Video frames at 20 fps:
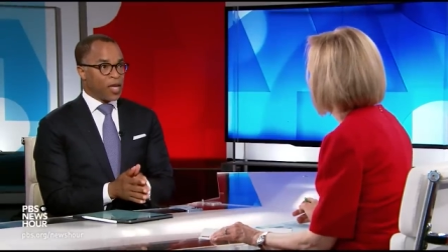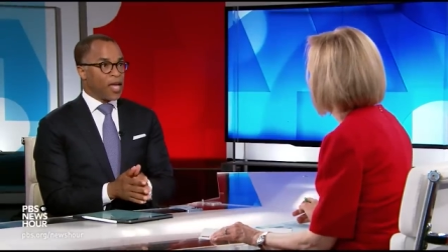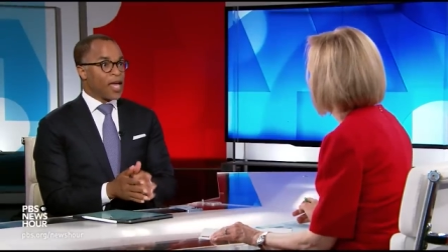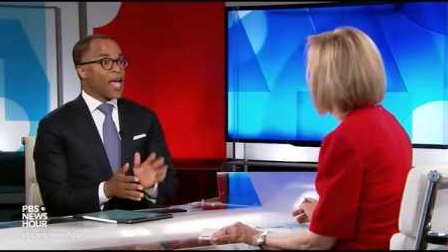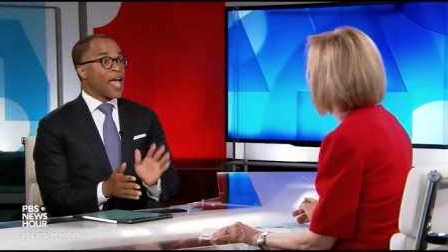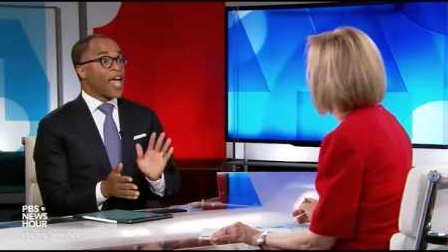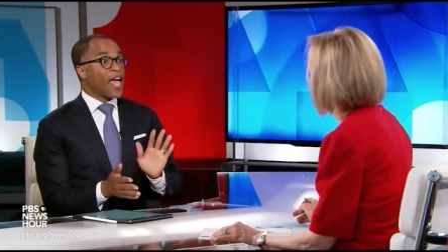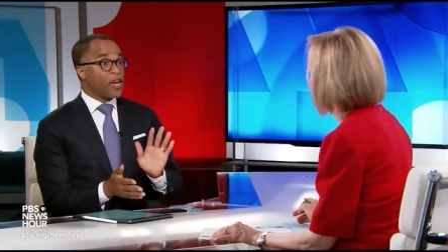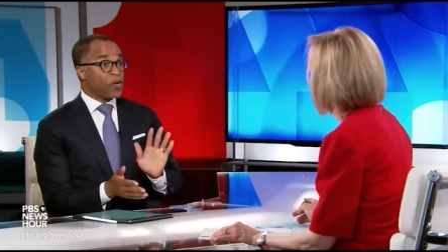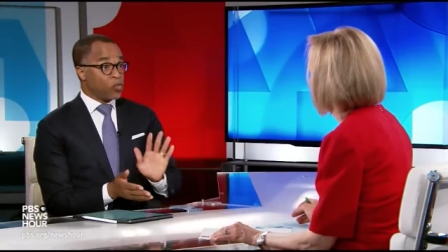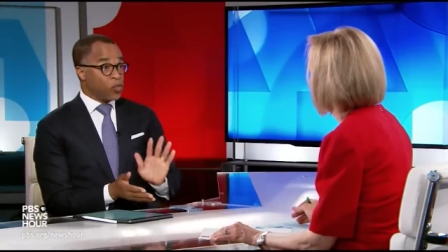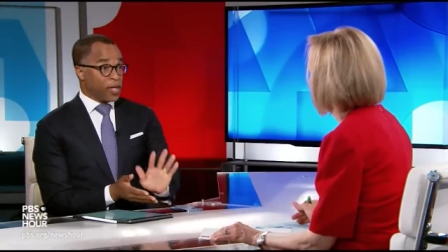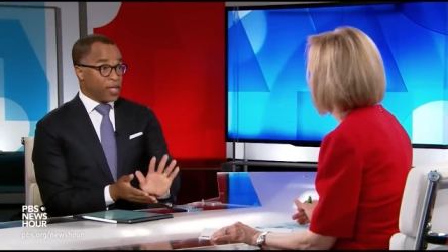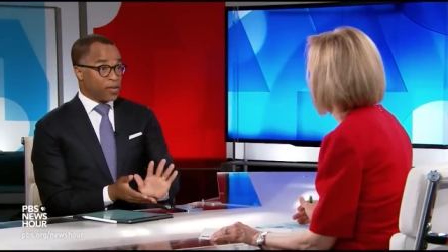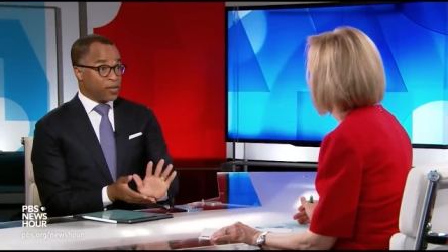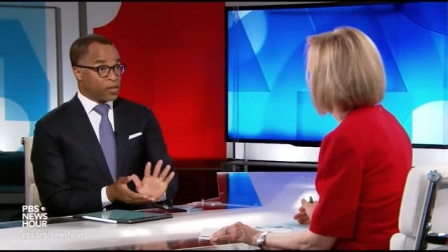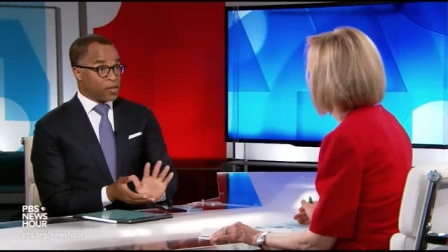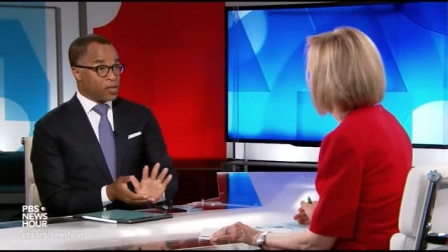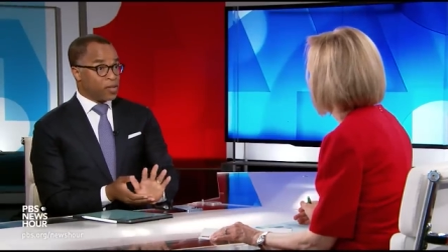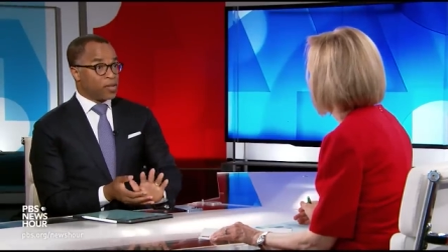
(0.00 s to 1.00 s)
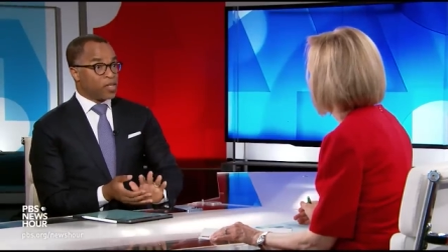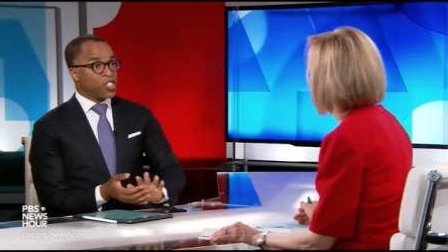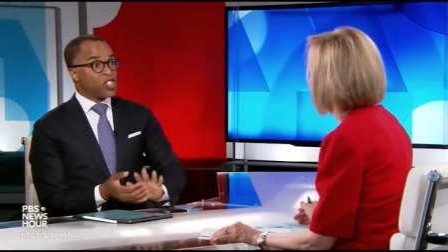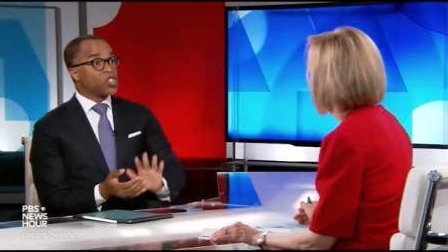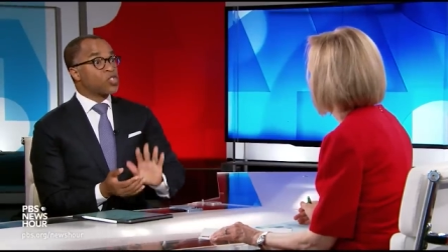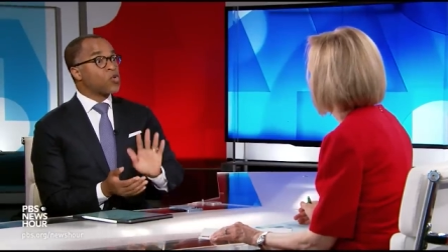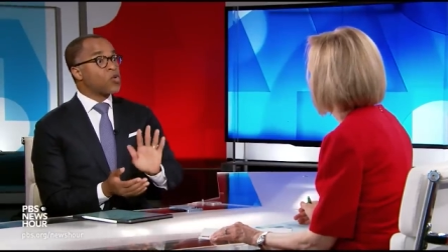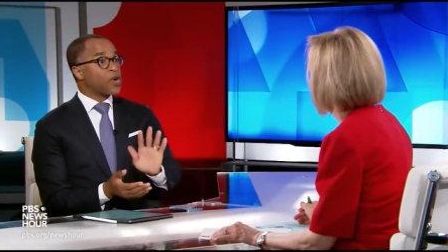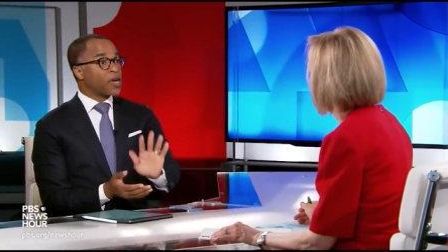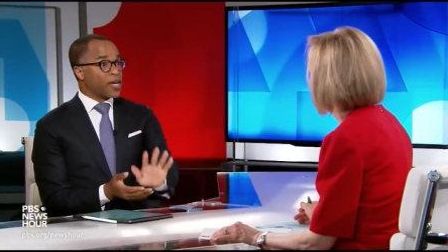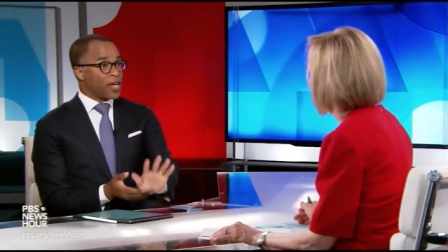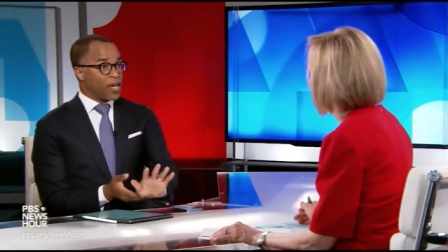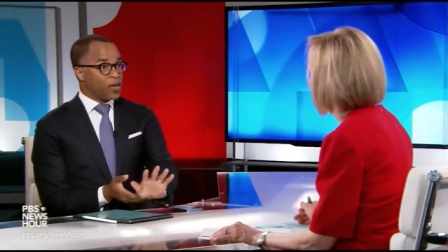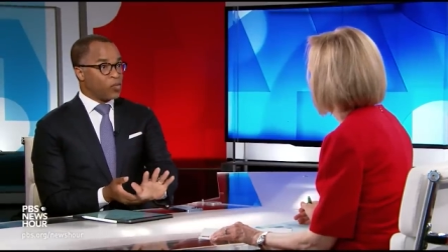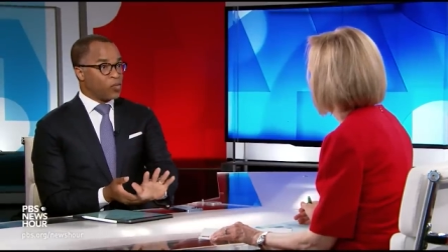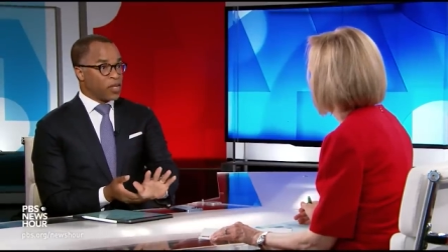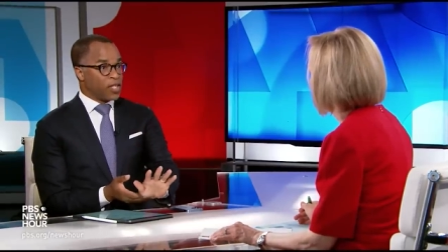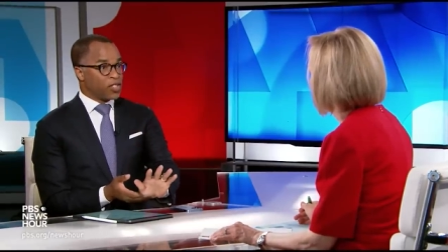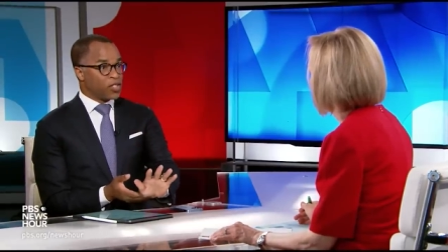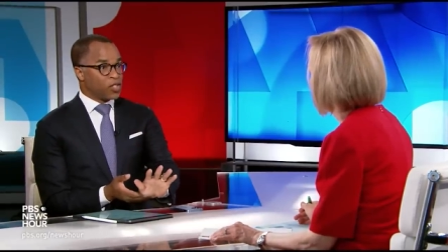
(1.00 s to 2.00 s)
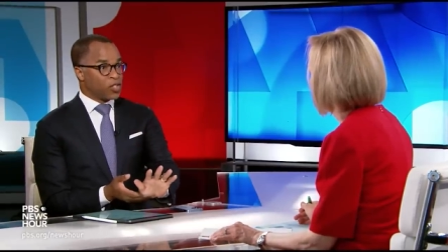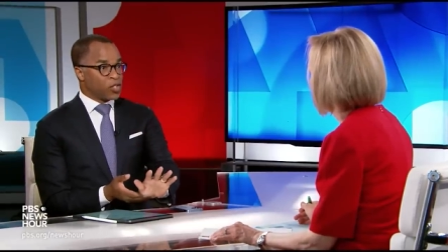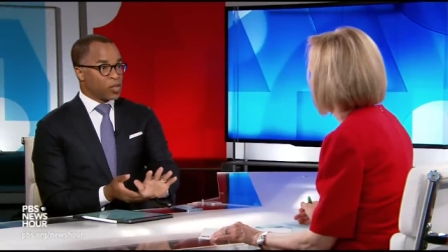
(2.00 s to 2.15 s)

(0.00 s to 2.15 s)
headwinds, historic headwinds in